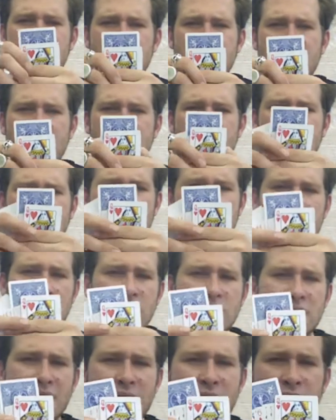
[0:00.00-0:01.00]
deck
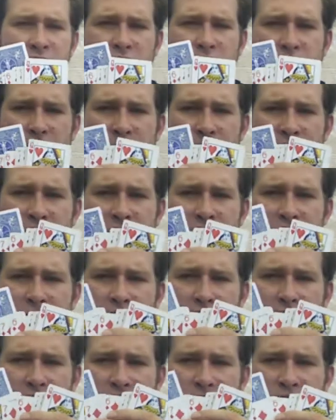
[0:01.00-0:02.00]
shows up a little bit better
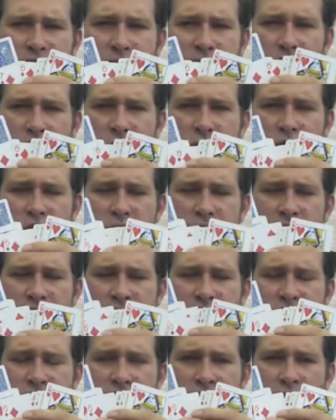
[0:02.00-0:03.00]
because it's blue
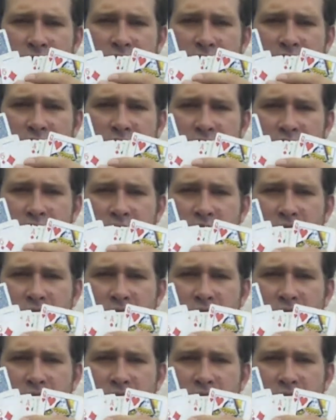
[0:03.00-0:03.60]
against the white,